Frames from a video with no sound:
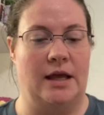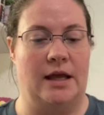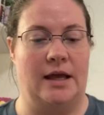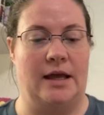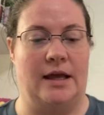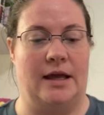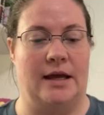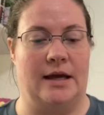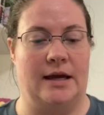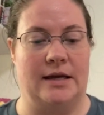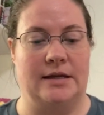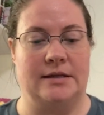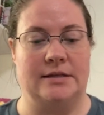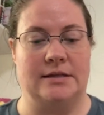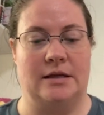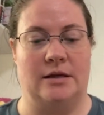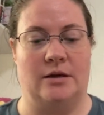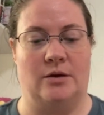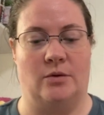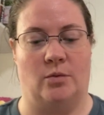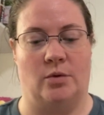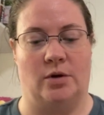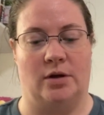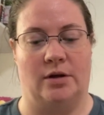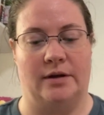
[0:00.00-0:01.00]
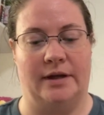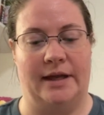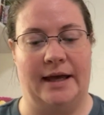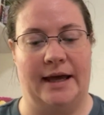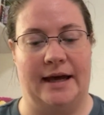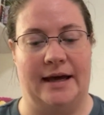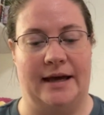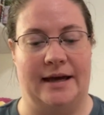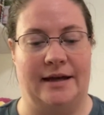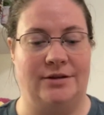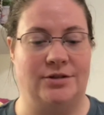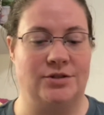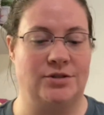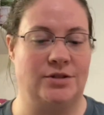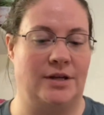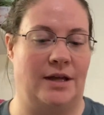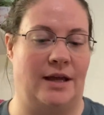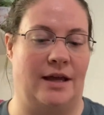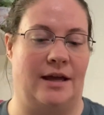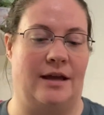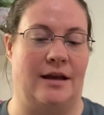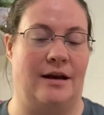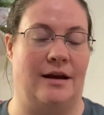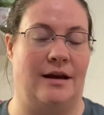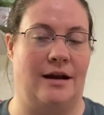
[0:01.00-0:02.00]
and it will catch
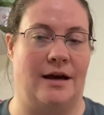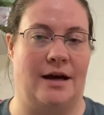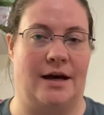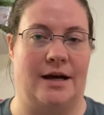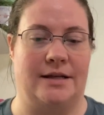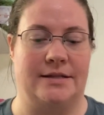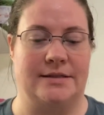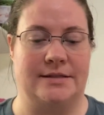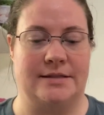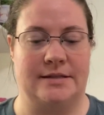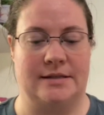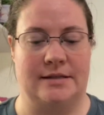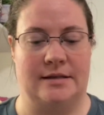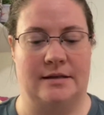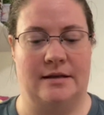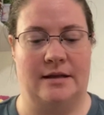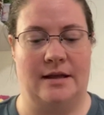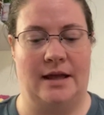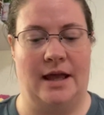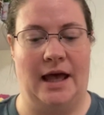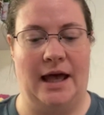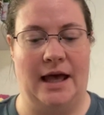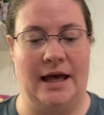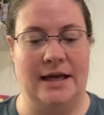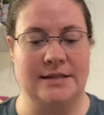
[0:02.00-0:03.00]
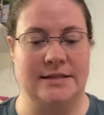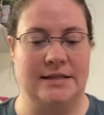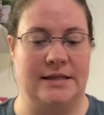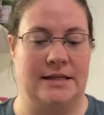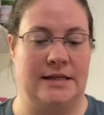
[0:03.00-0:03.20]
and not as